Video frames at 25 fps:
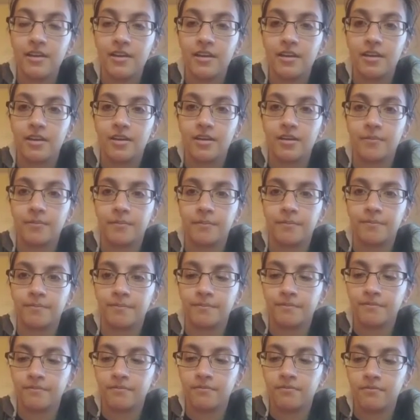
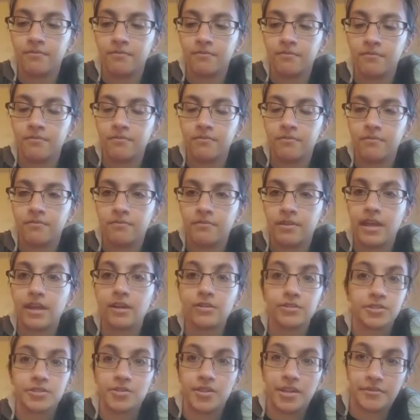They
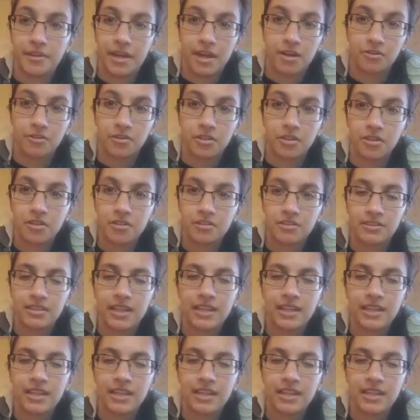also don't have alcohols.